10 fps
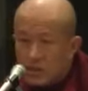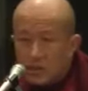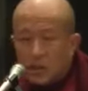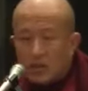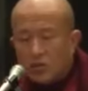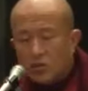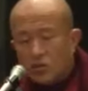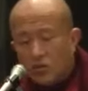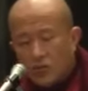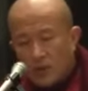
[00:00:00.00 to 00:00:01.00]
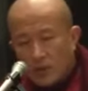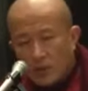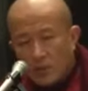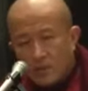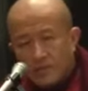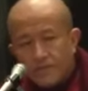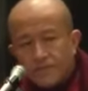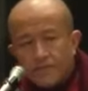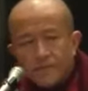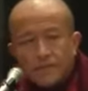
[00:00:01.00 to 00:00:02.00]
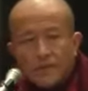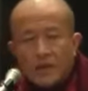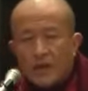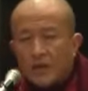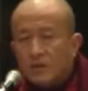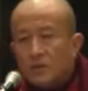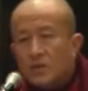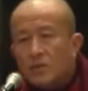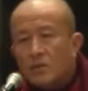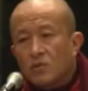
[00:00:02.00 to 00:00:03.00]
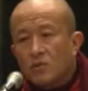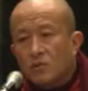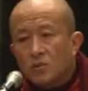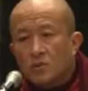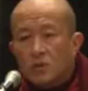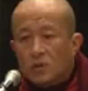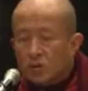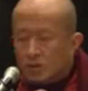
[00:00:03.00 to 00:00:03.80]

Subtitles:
That's it, as a human, as someone who,